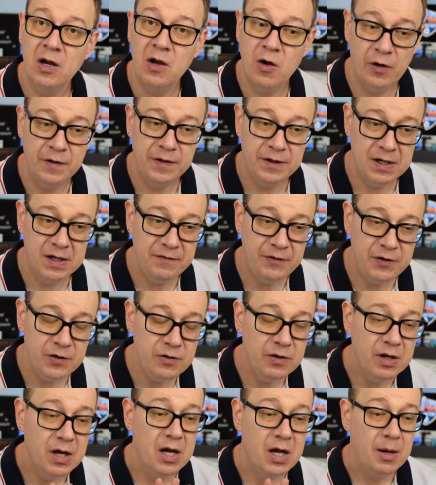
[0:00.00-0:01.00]
content
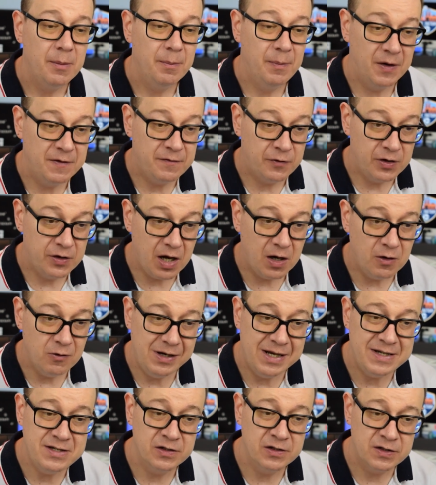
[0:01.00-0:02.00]
view. But for now,
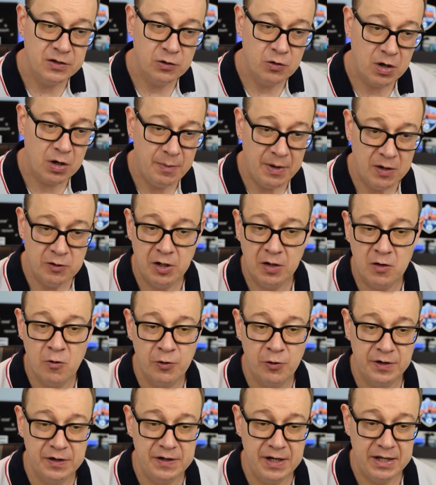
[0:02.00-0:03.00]
let's just talk about the
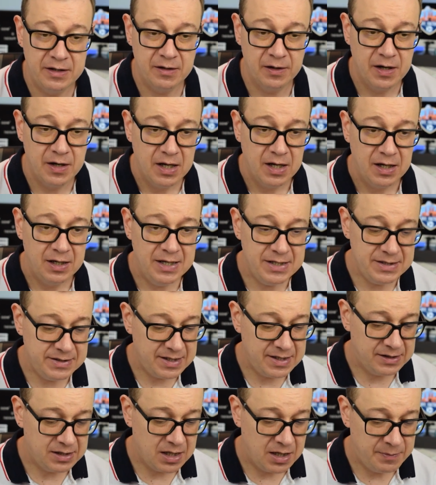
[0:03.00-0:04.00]
coordinator. Let's
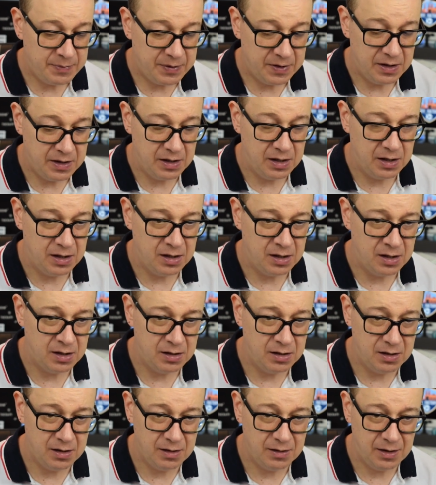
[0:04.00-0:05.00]
set up,
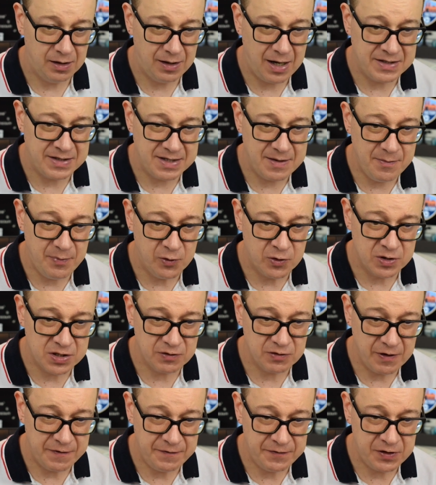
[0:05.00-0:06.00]
uh, let's import
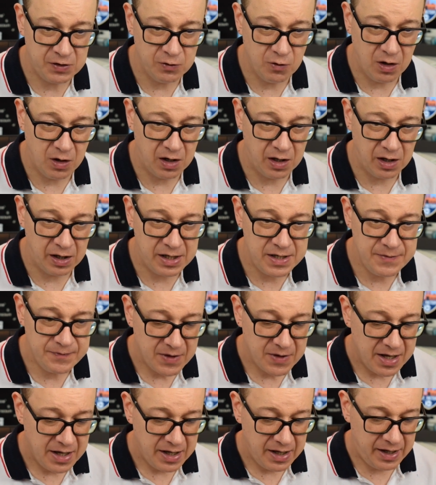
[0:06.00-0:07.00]
SwiftUI,
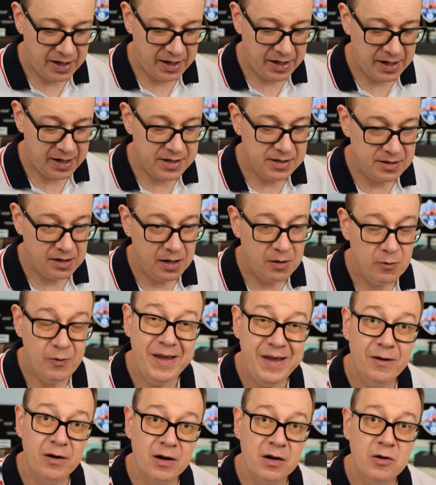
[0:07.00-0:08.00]
and uh,
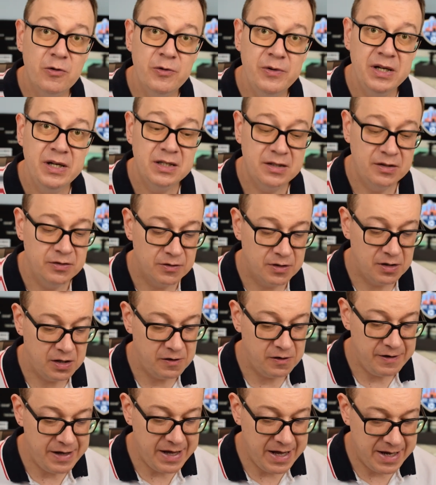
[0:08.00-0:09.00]
we are going to
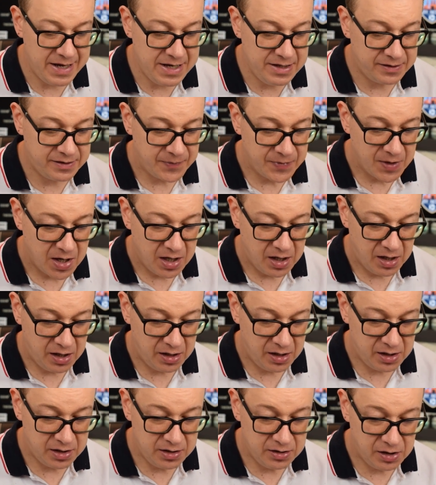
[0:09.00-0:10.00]
create
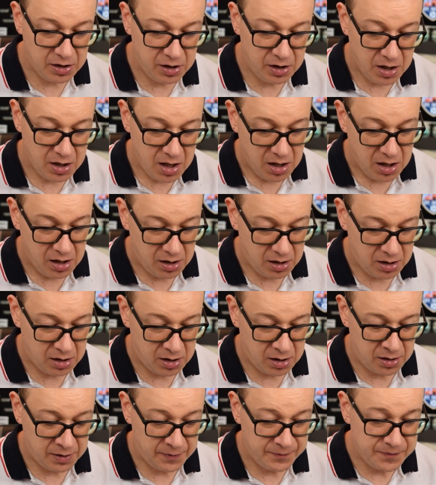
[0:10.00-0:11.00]
an
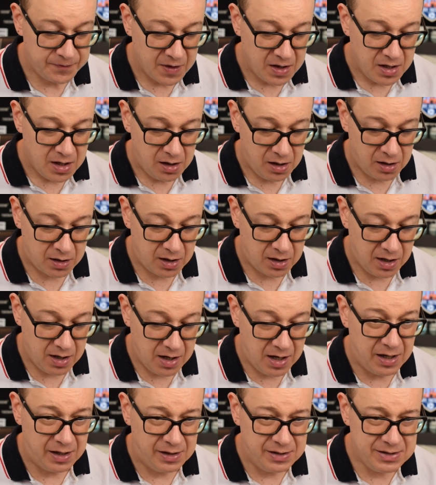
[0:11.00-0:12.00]
um, a
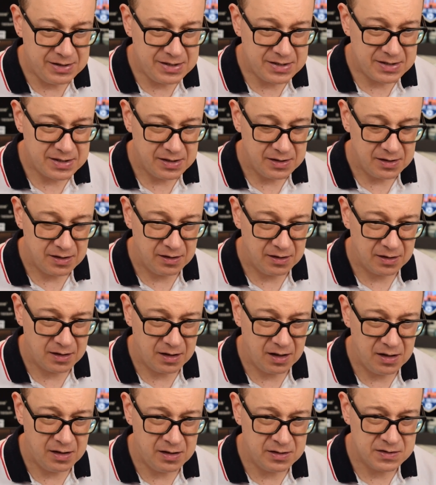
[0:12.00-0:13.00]
class, a
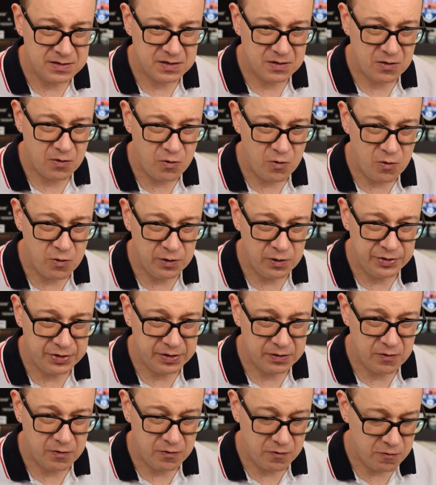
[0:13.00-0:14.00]
class called
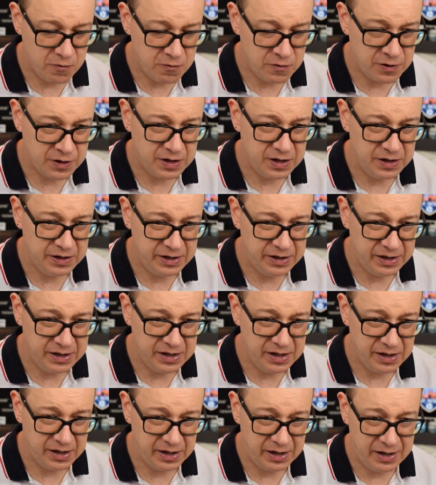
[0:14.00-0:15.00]

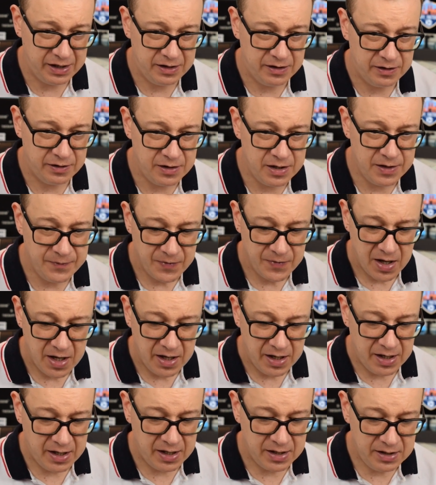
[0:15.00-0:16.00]
coordinator,
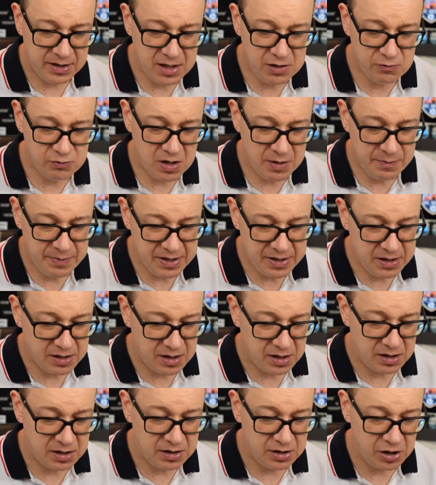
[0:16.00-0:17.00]
and it will be
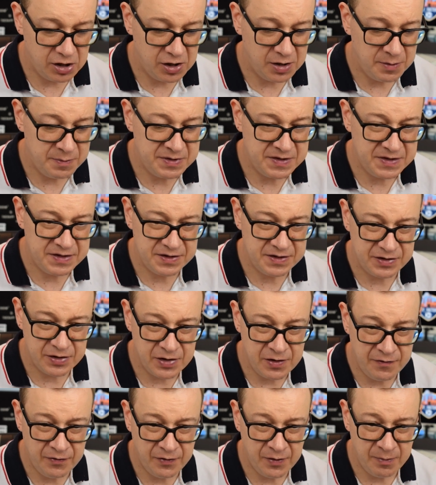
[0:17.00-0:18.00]
an
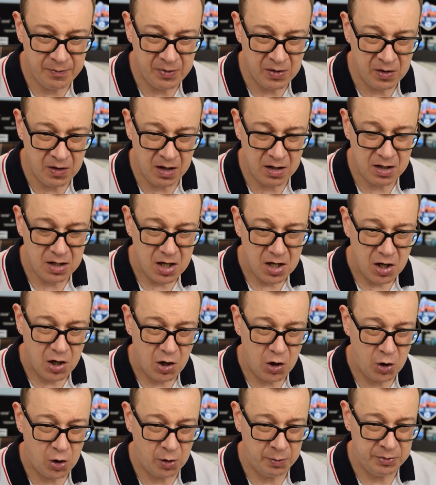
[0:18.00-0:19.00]
observable
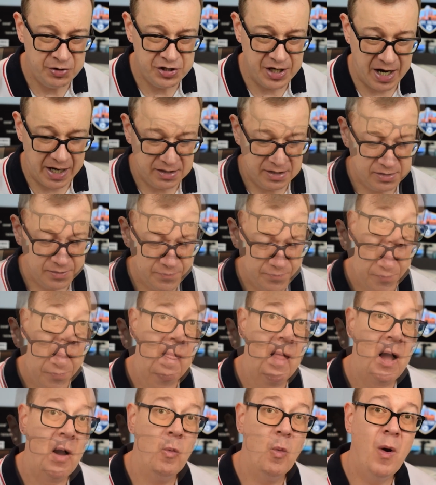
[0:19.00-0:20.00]
object.
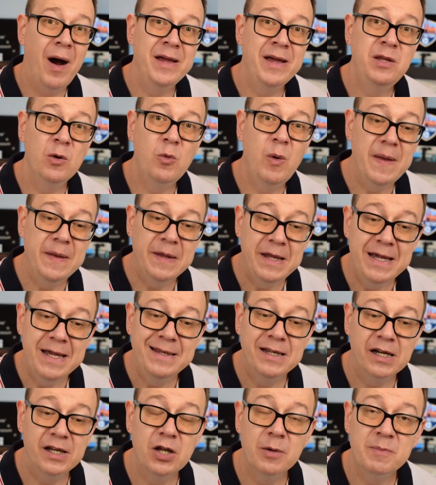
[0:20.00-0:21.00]
Now, why do we
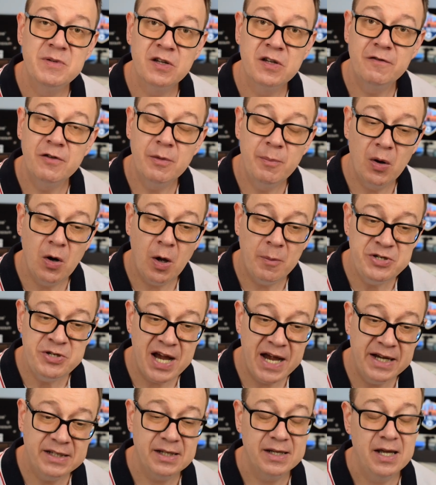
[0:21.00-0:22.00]
need an observable
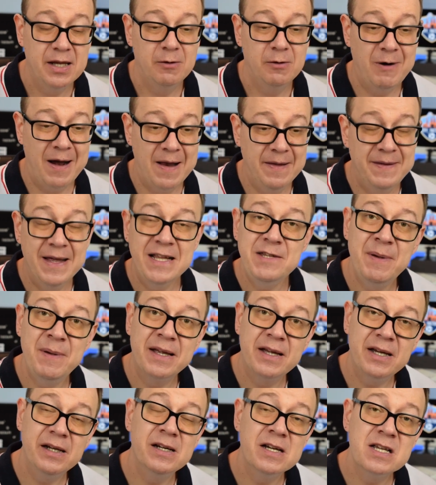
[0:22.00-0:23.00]
object? Well, that's
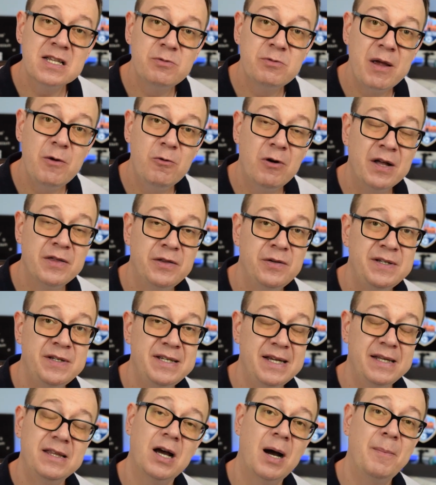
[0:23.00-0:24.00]
because we want to
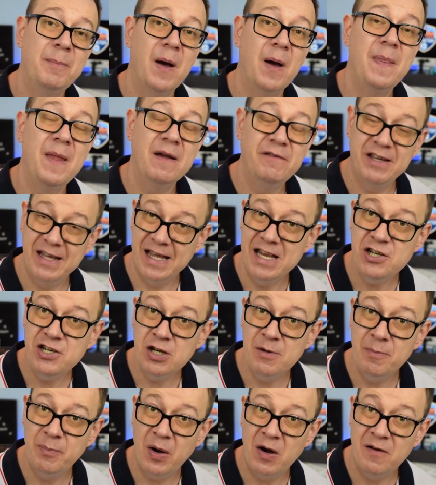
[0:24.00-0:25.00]
set up a
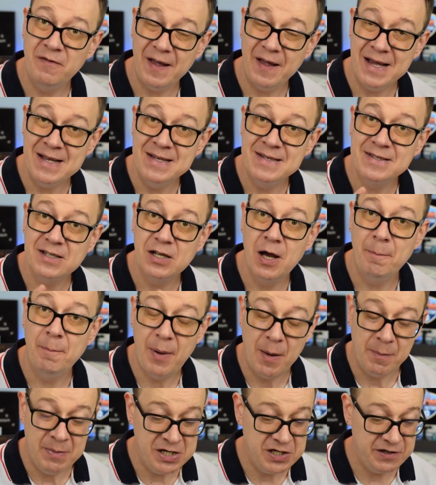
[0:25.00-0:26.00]
navigation path as a
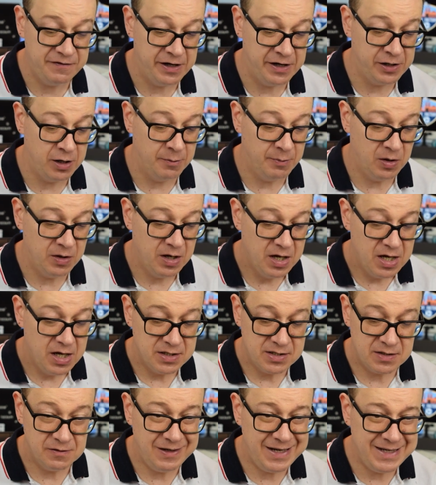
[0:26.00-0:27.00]
published variable.
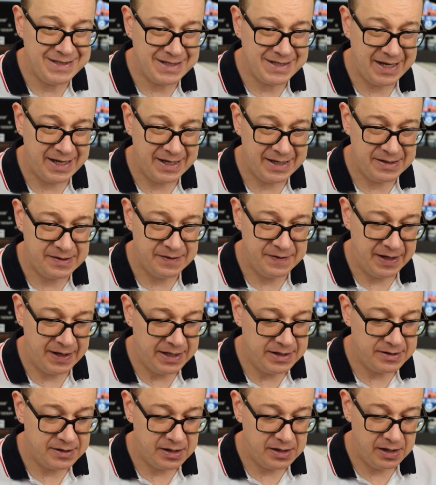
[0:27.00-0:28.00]
So let's add
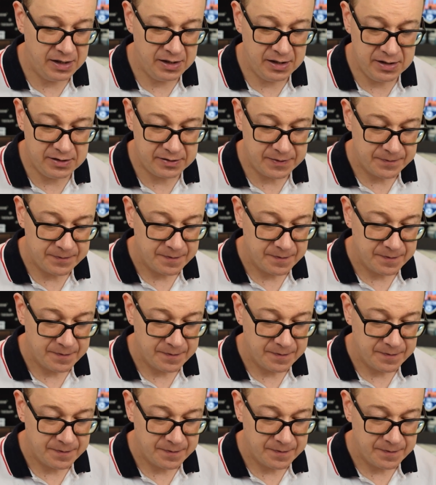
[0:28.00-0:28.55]
that at